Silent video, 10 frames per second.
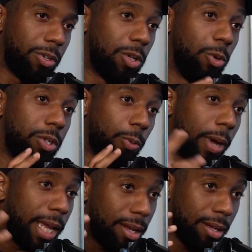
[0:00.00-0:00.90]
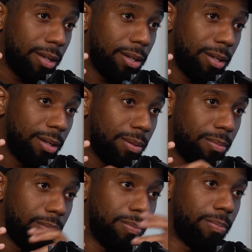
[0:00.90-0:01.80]
you're just losing weight,
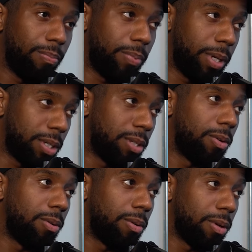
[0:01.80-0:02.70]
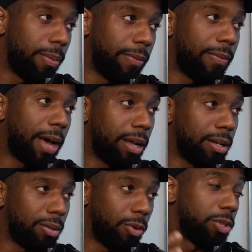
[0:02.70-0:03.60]
but you're still a bit fat,
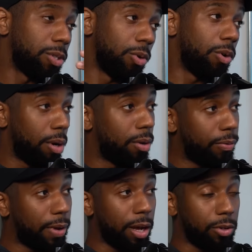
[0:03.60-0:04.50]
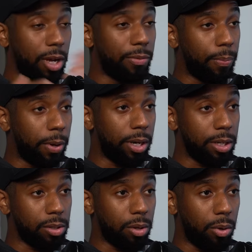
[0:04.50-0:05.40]
or you still got fat because you haven't burned
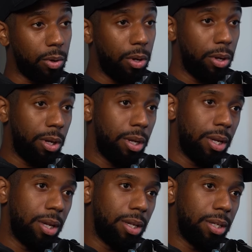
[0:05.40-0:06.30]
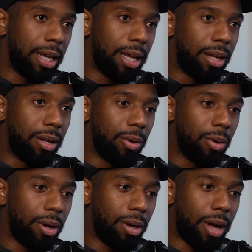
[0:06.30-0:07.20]
it. So yeah,
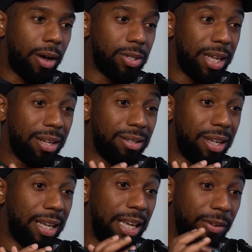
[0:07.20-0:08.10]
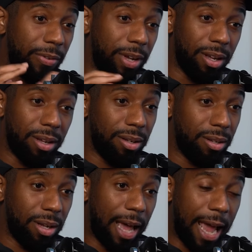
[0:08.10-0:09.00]
I would say the key thing,
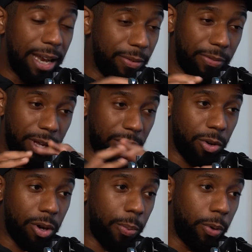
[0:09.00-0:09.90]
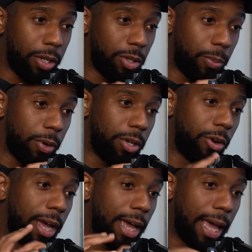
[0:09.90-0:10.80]
anything you're gonna put into your body
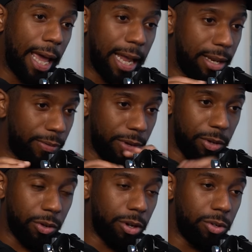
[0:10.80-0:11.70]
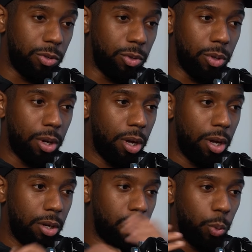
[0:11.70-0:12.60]
or anything you're gonna do,
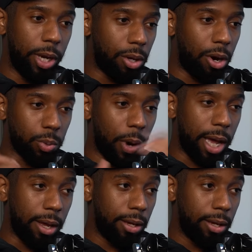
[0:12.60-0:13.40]
just always ask why.